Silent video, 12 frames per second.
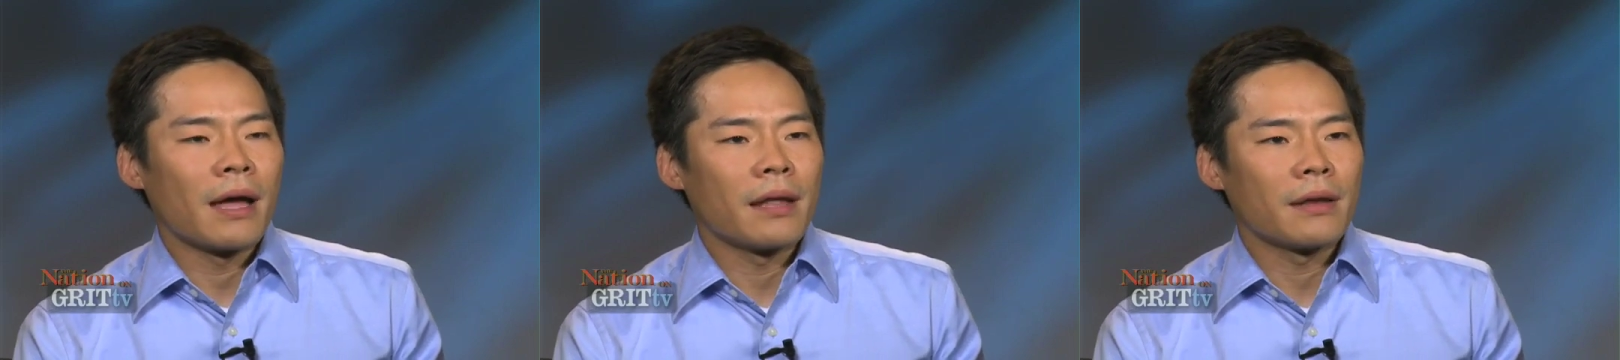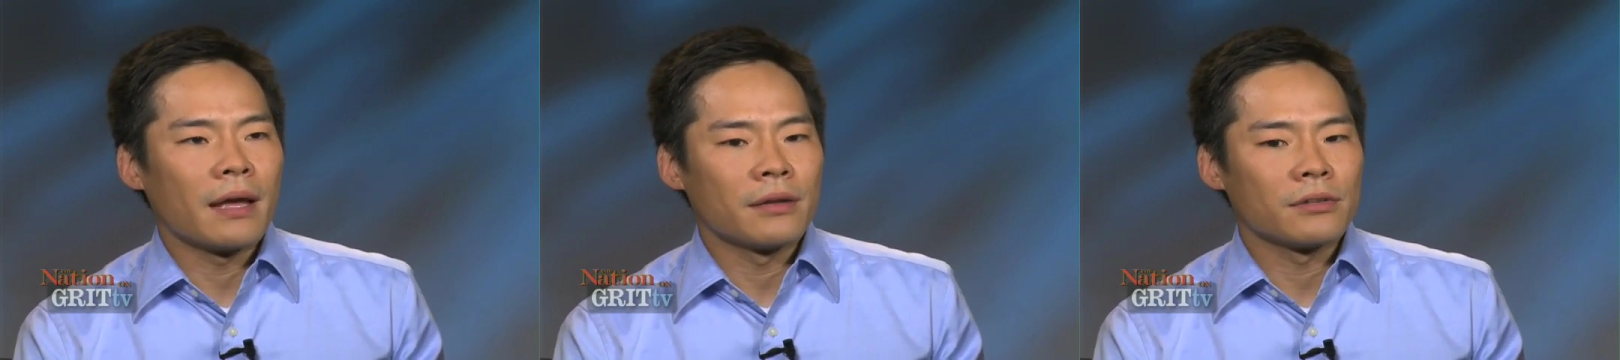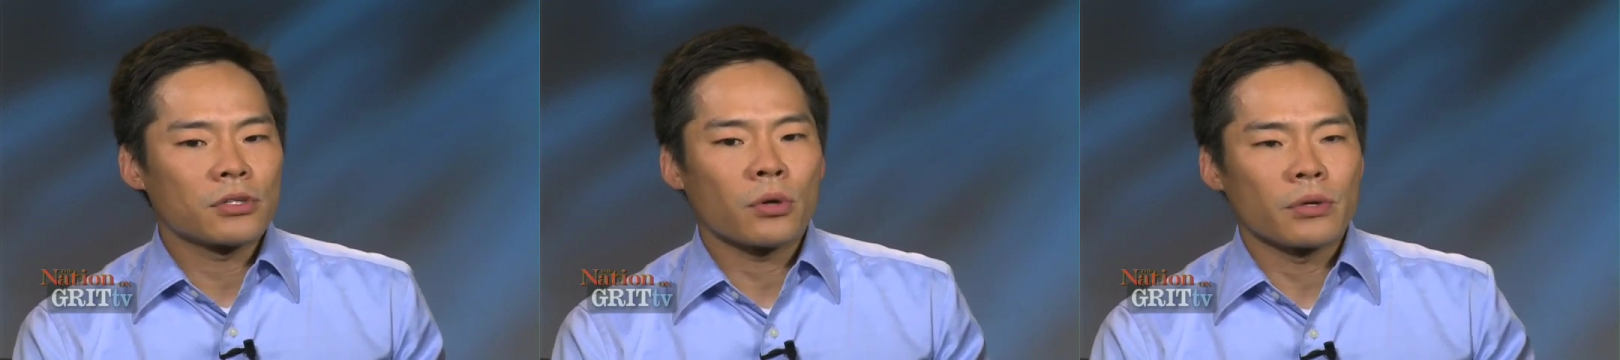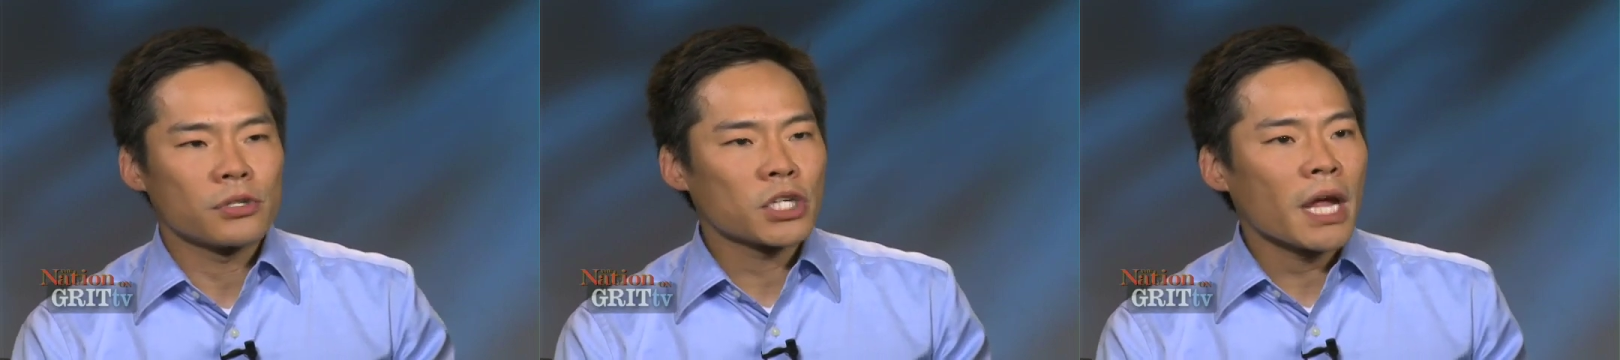and
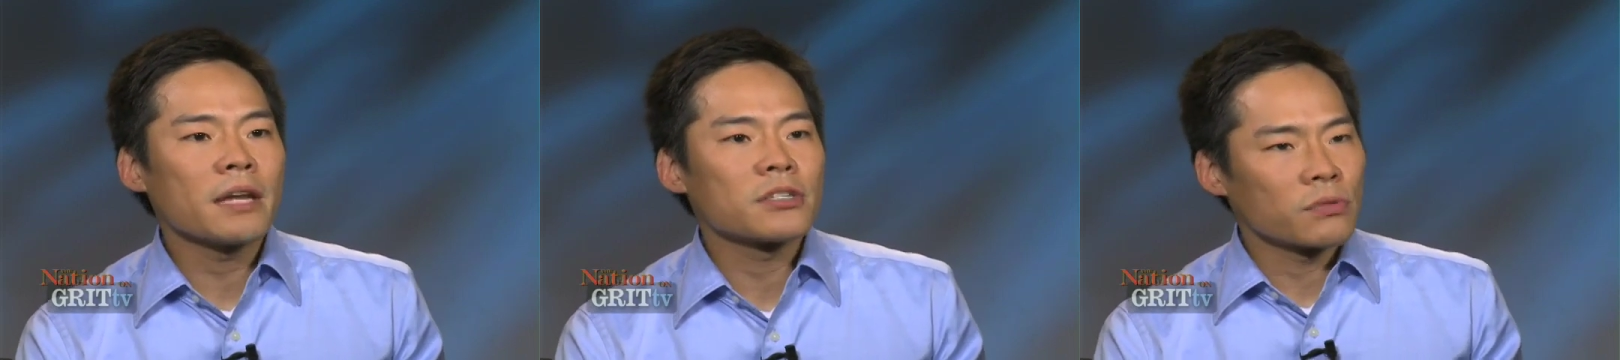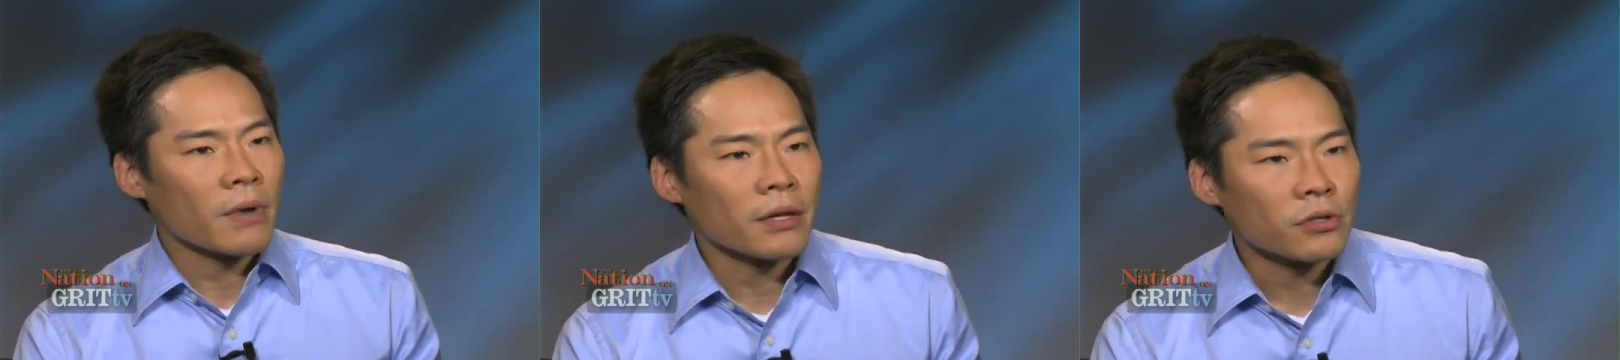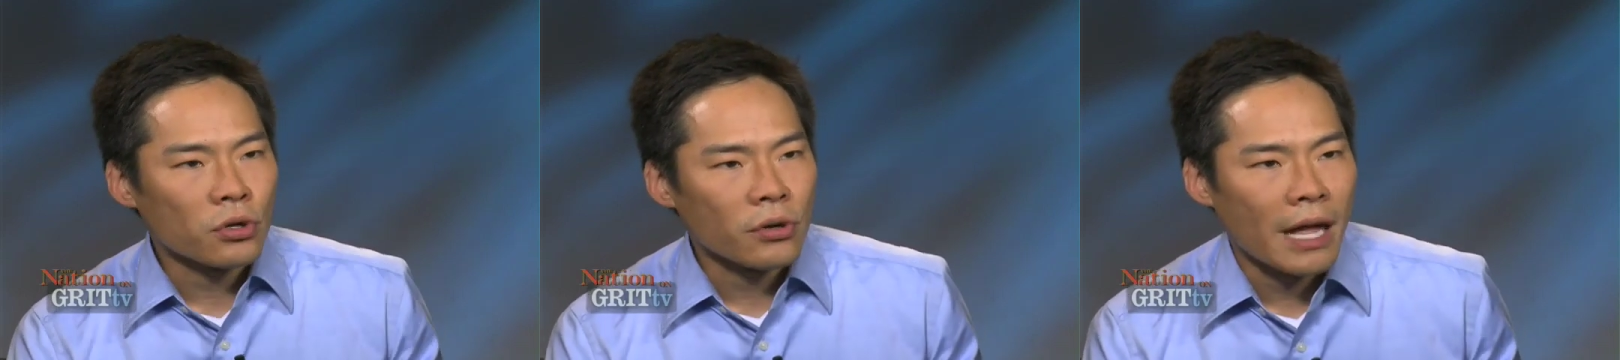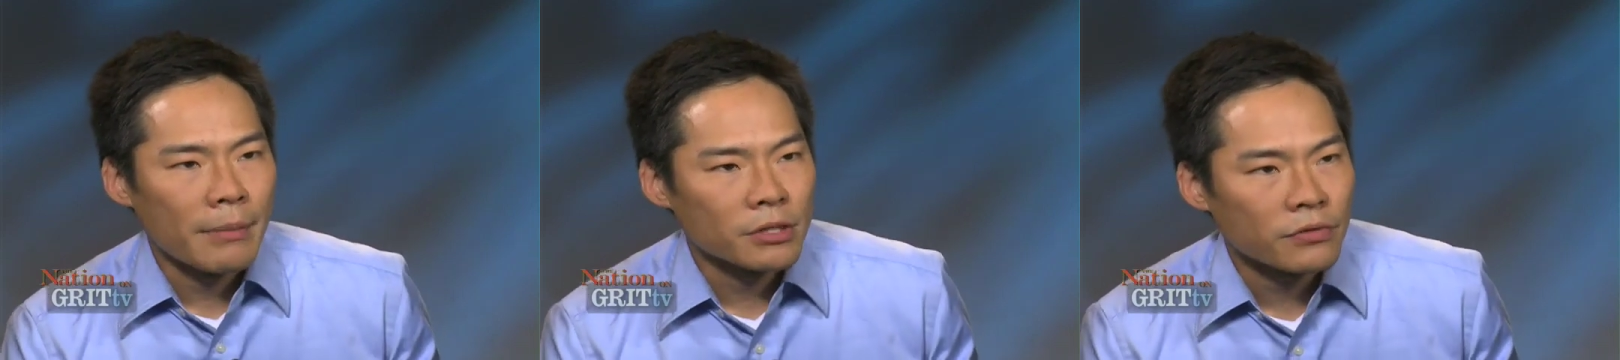totally change the
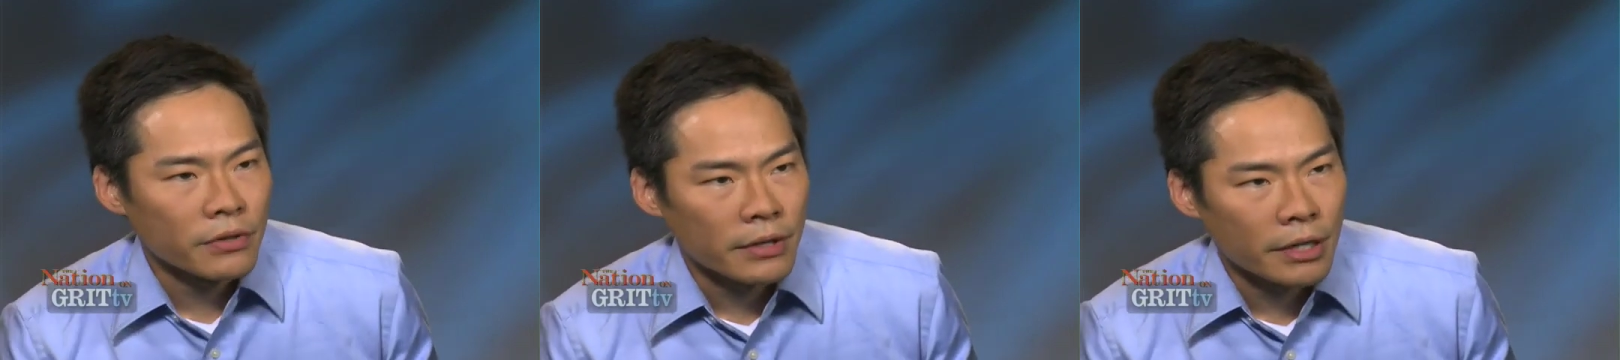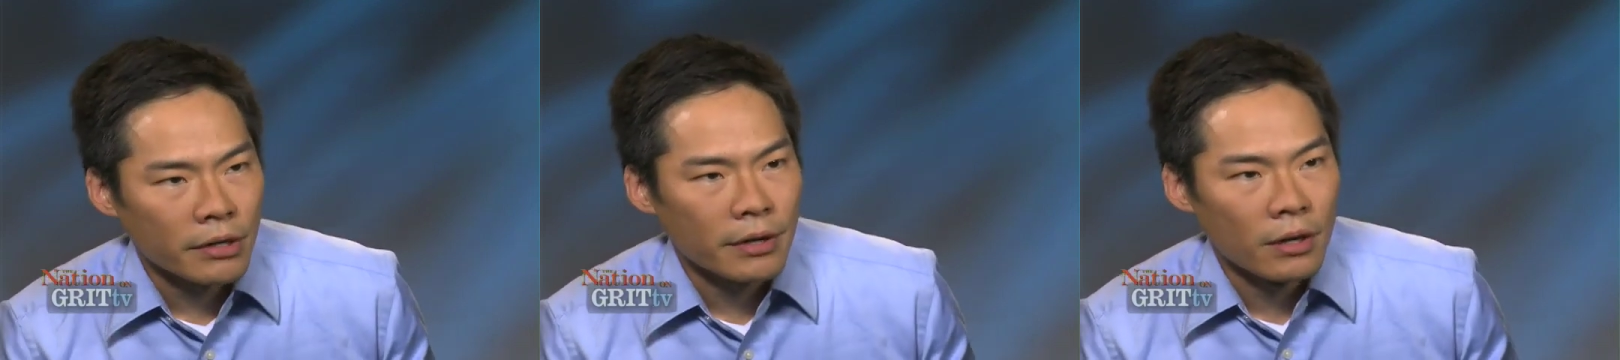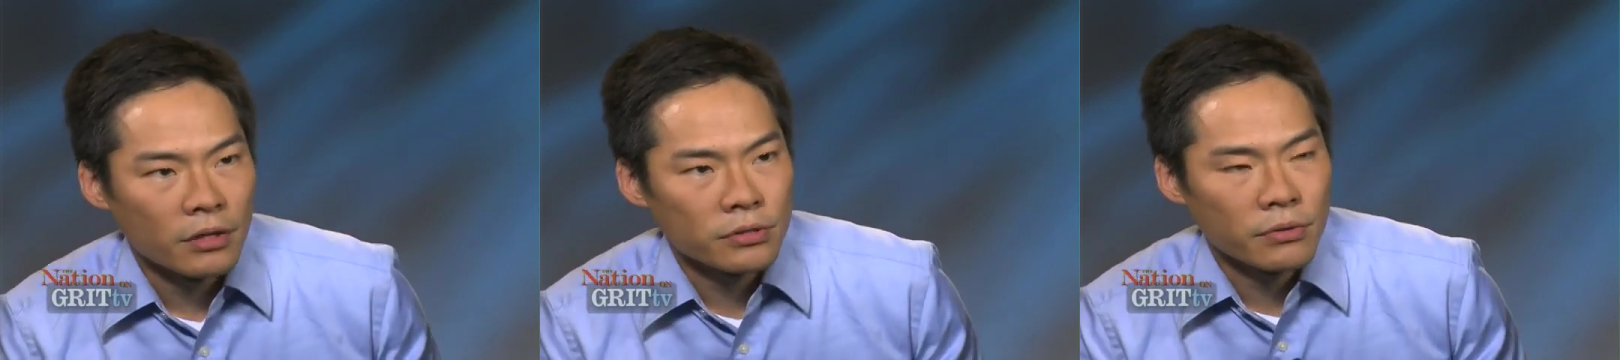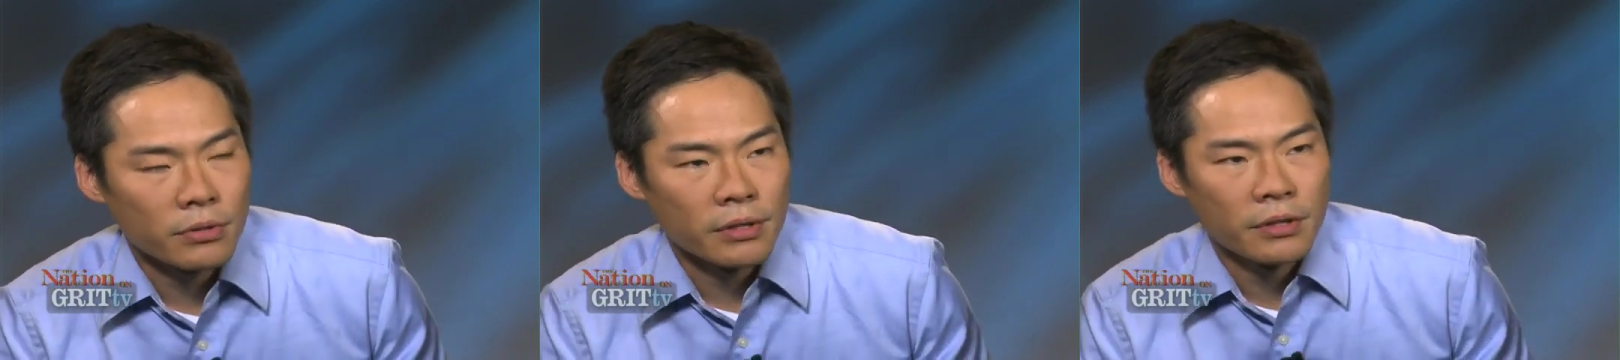regulatory atmosphere here and
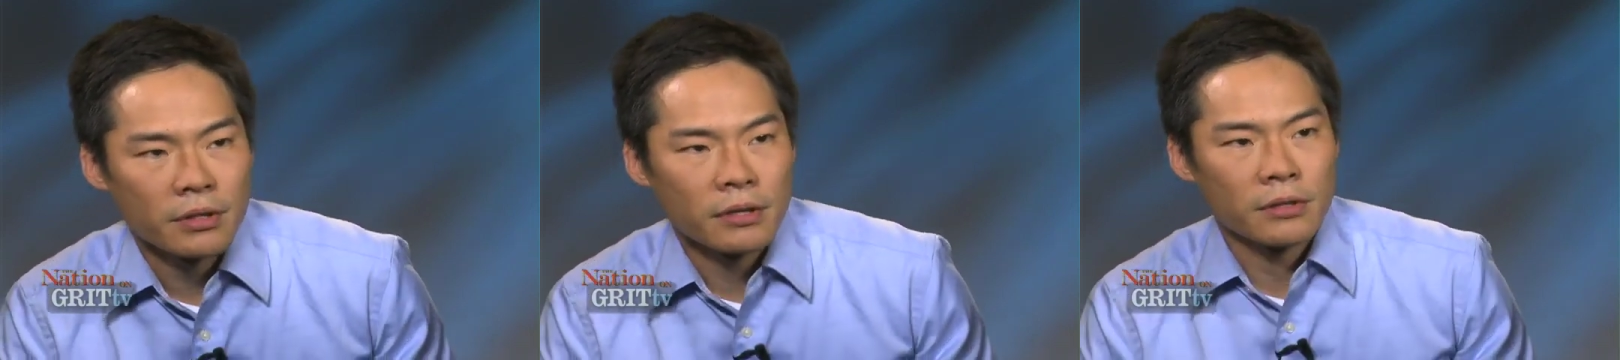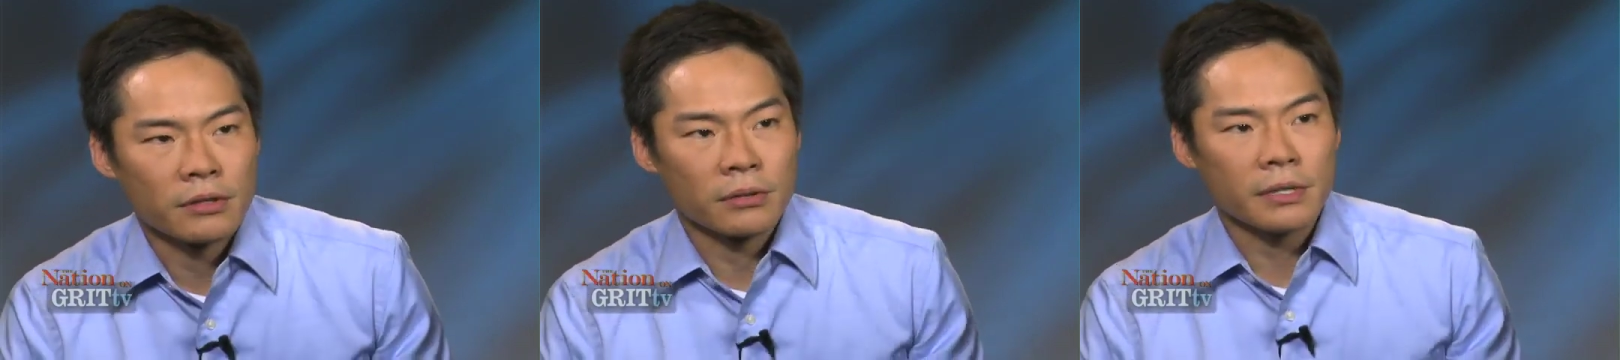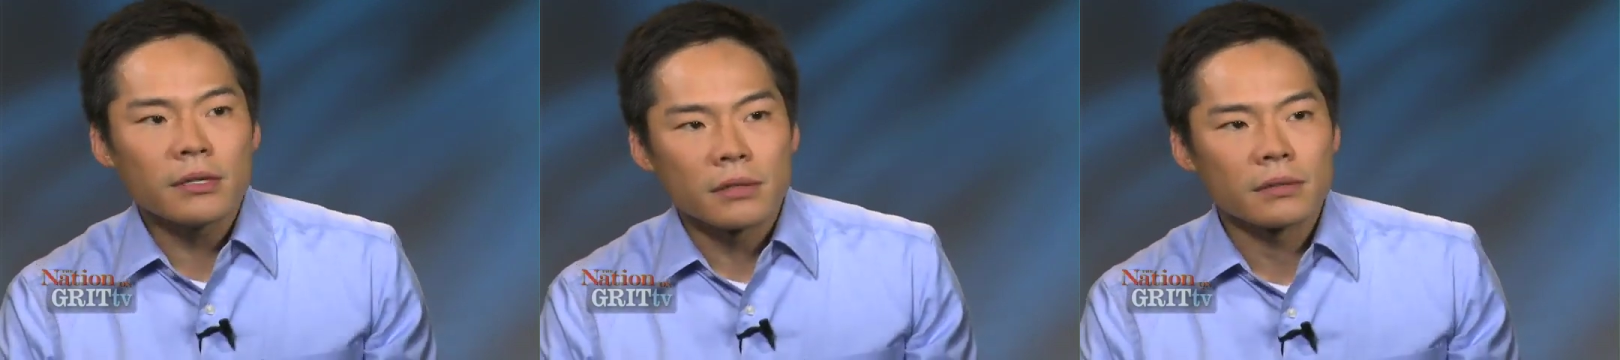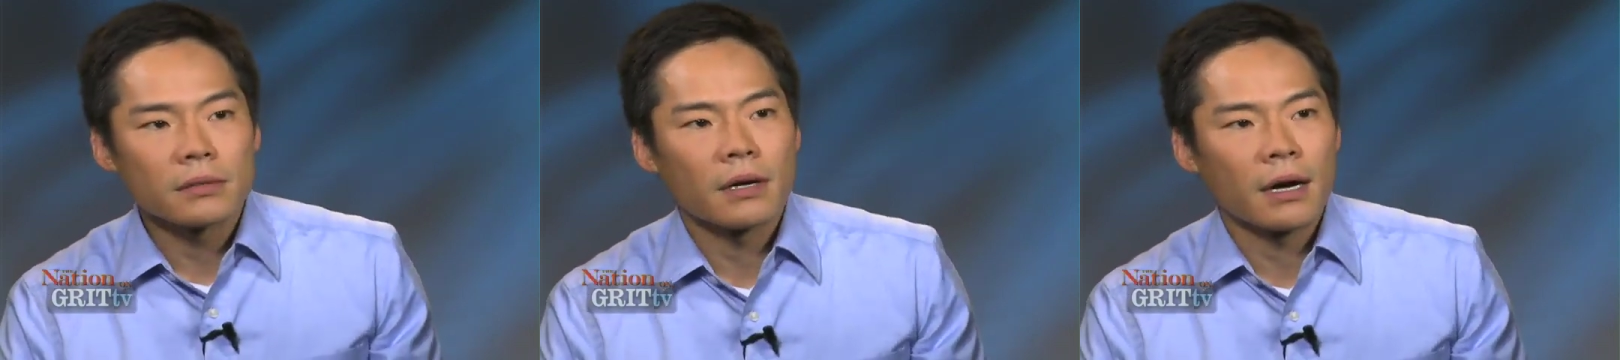also the
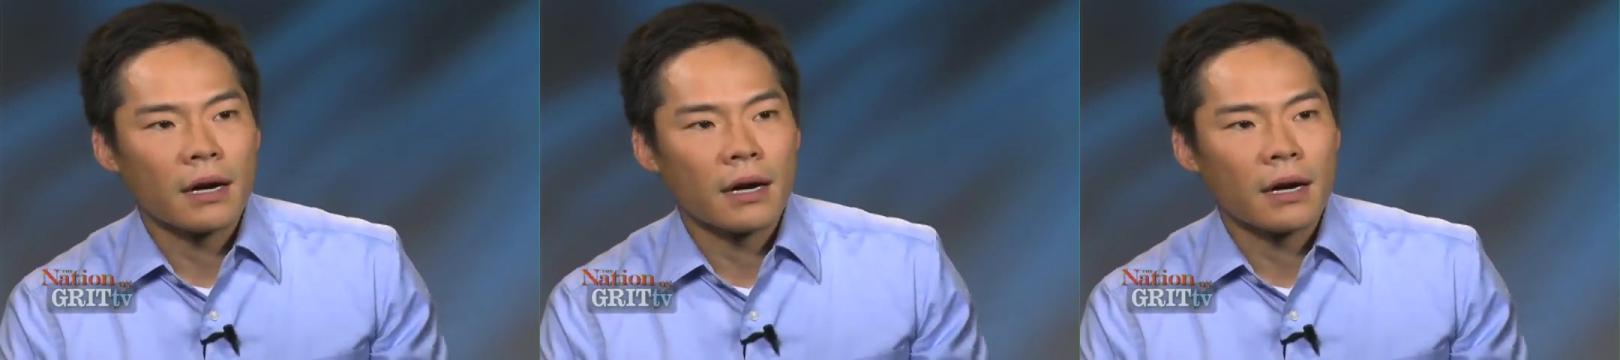legal